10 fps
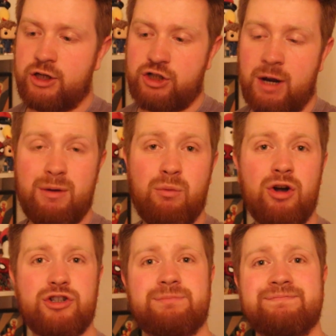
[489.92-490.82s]
I'd check my
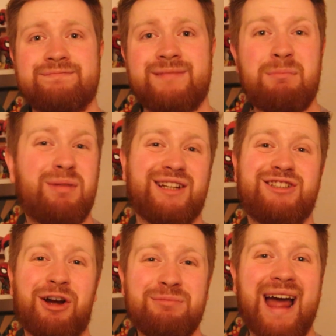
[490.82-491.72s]
watch, but I
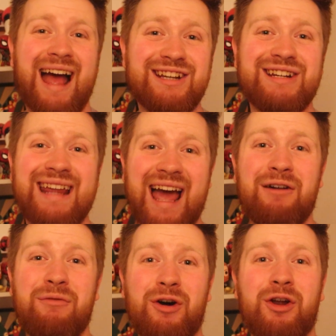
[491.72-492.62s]
don't actually
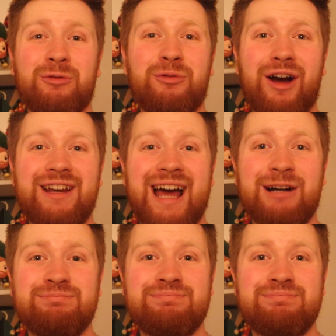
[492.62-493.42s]
have one on right now.